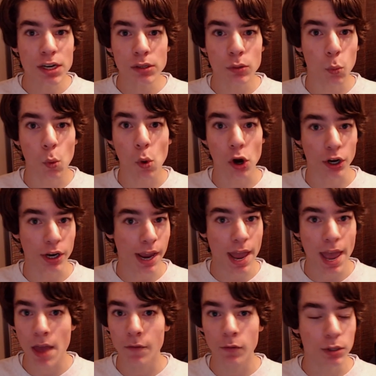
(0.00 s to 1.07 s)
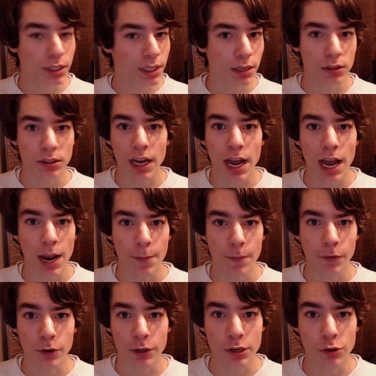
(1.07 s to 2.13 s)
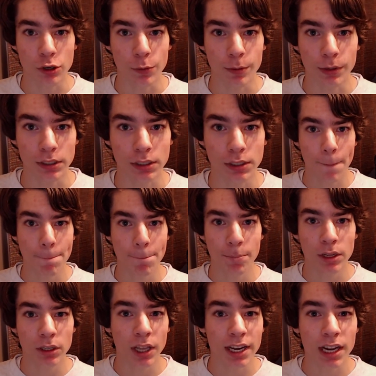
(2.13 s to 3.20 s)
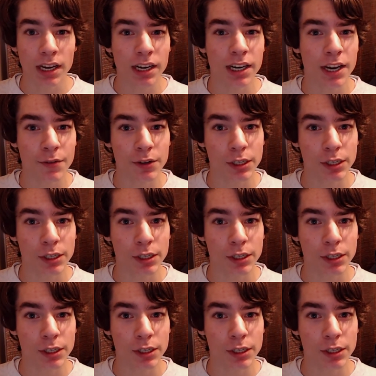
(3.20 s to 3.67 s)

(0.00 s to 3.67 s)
work every single time for YouTubers. Like, I'm going to give you some